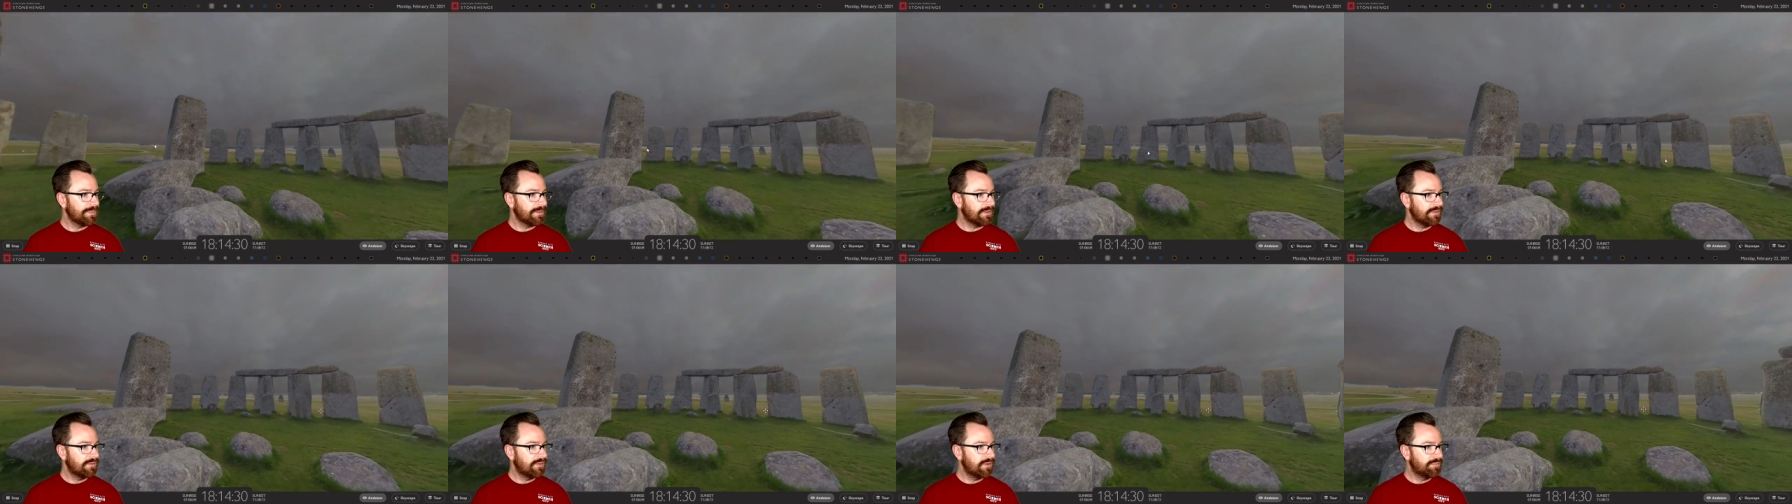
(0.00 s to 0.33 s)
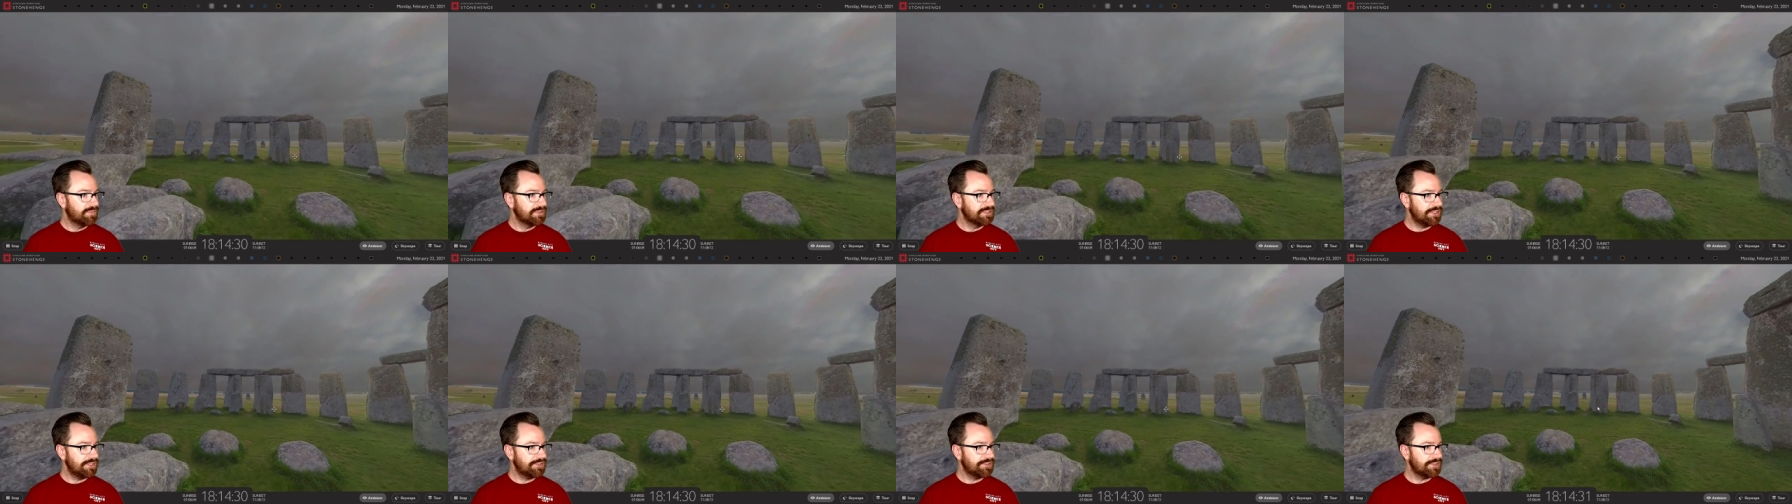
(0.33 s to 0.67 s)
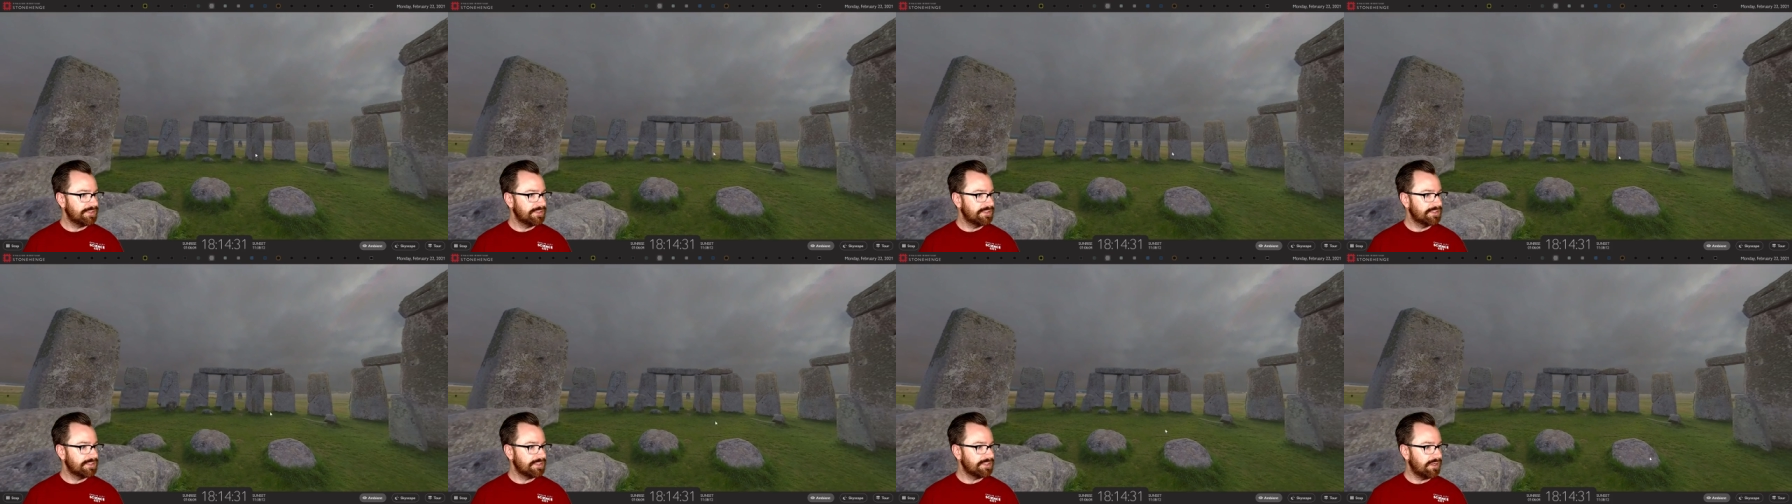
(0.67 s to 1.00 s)
the
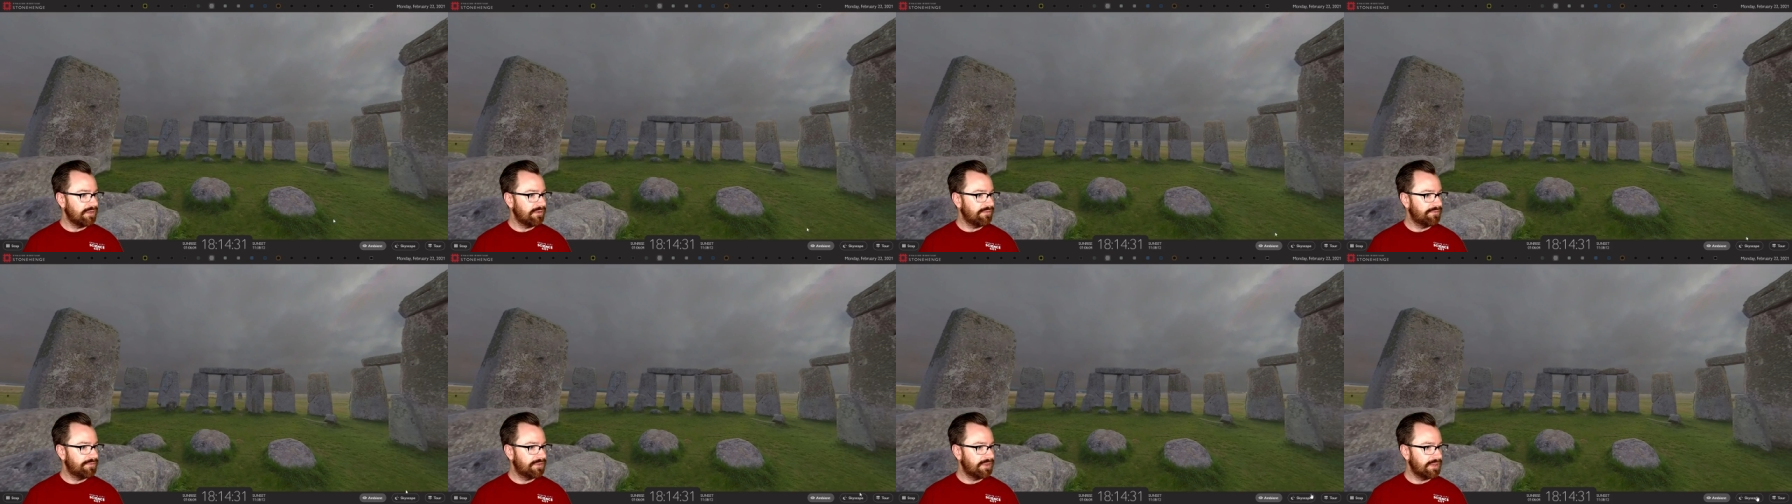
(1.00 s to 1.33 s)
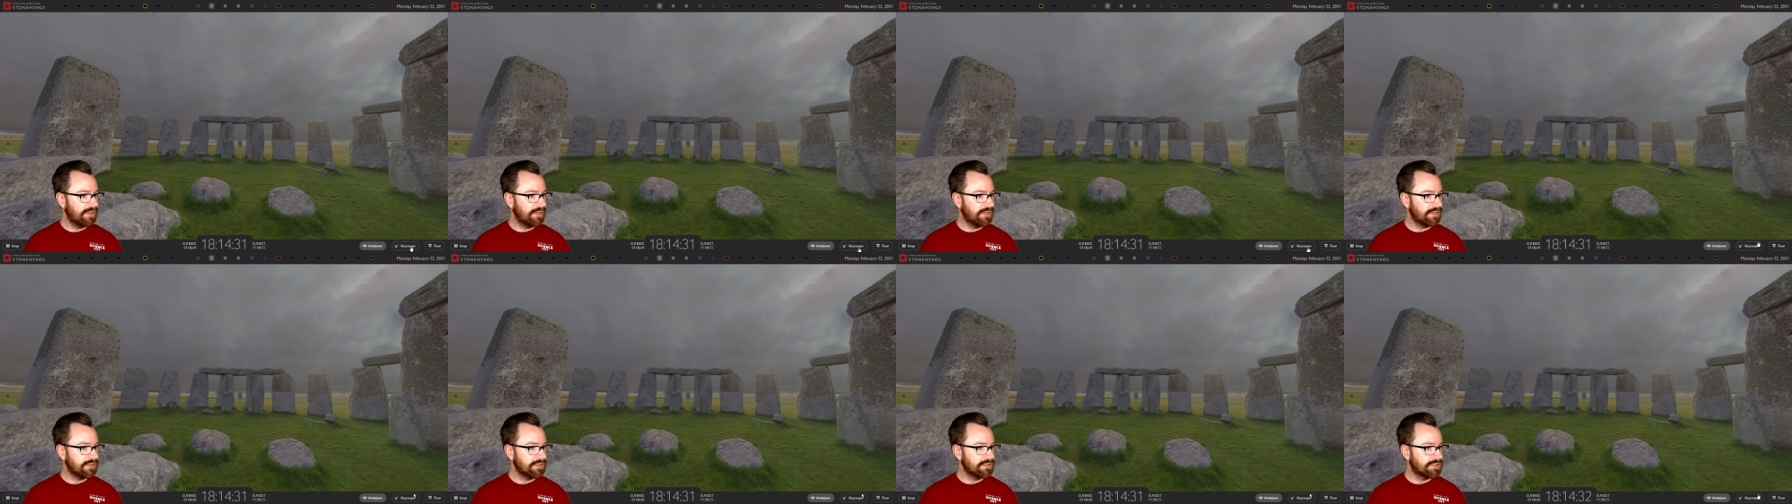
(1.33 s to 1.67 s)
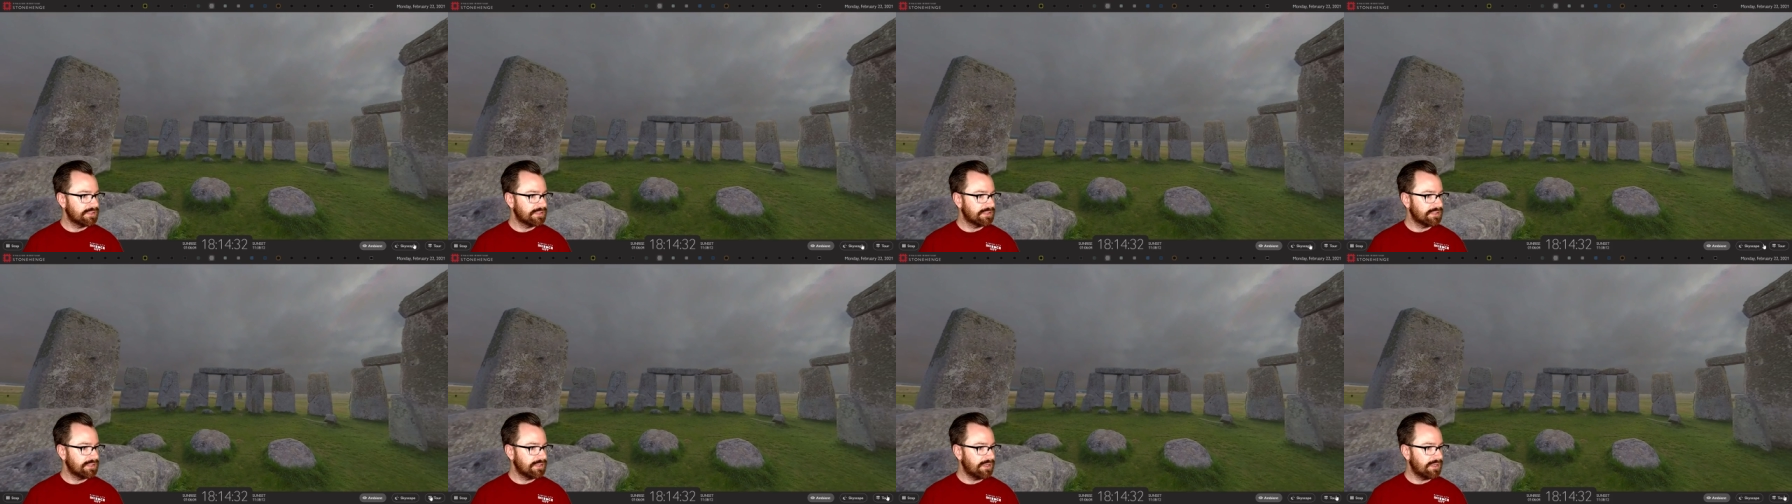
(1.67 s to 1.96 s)
positions of things.